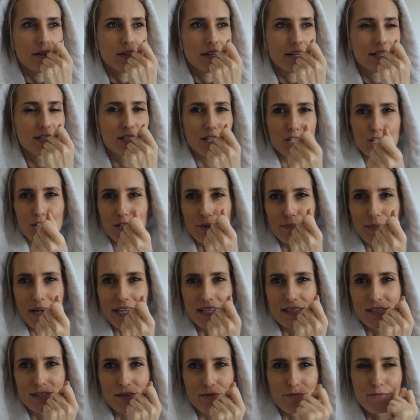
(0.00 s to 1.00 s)
it just
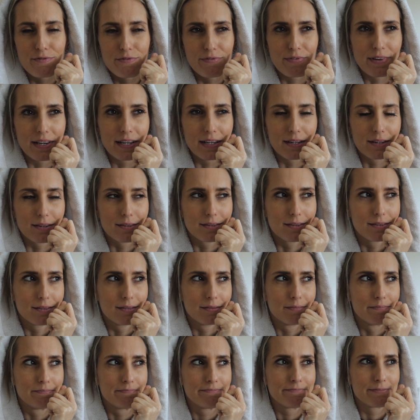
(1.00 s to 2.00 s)
makes them
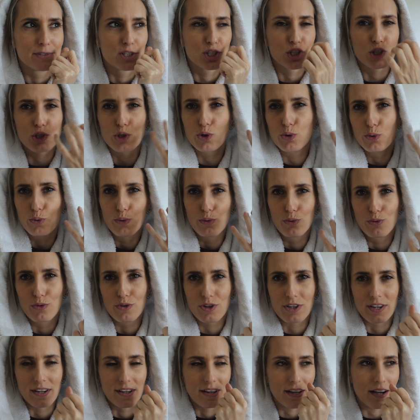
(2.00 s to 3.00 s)
feel
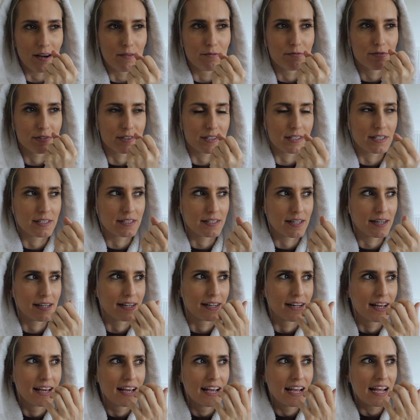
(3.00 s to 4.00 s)
soothed and comforted, and
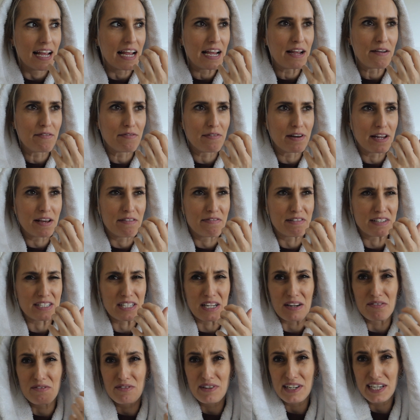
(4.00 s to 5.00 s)
even if it's
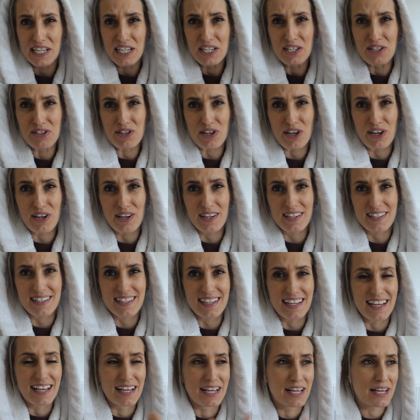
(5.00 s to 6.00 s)
like really
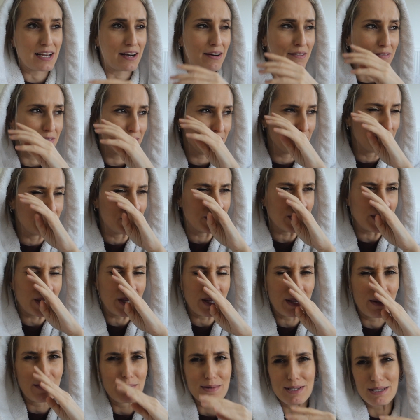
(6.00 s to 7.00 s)
dirty and covered in
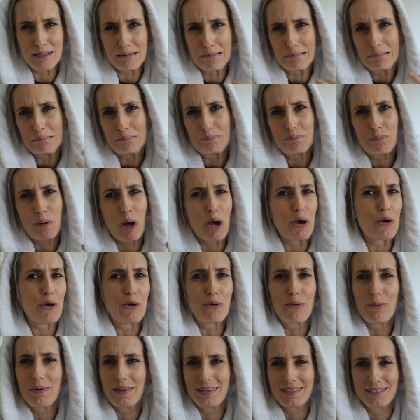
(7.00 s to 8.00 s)
germs and
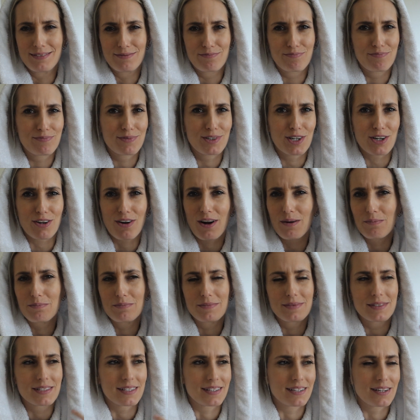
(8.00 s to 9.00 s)
poo and
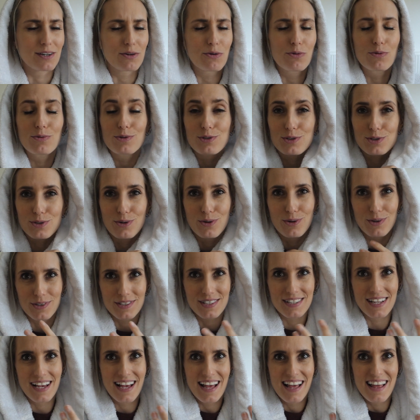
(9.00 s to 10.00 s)
crumbs and all
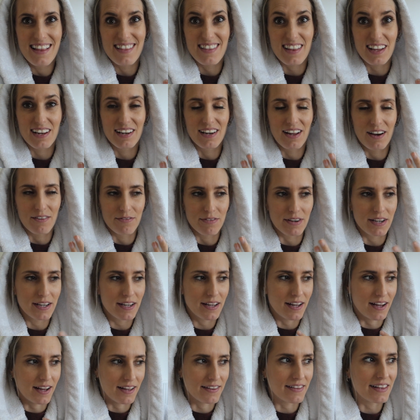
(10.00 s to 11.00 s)
sorts, they love
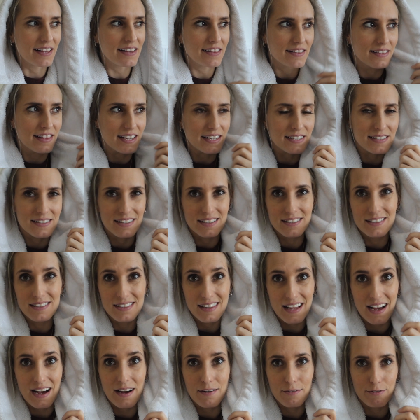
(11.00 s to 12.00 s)
it. I think this is
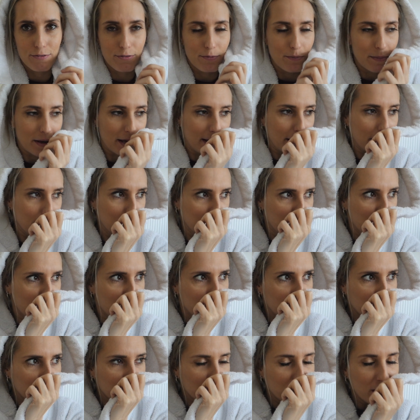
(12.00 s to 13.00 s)
that for me.
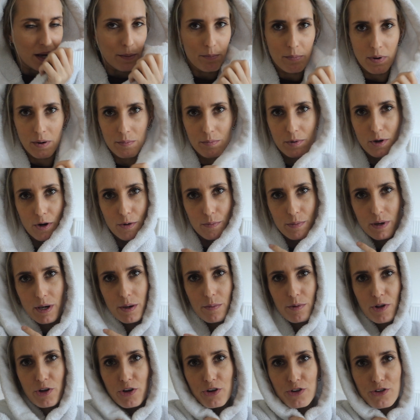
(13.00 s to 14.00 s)
And Mum got me
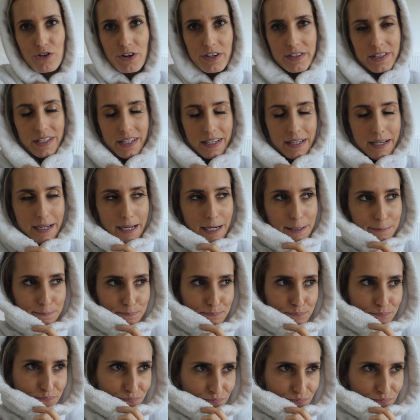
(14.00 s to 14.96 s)
a new dressing gown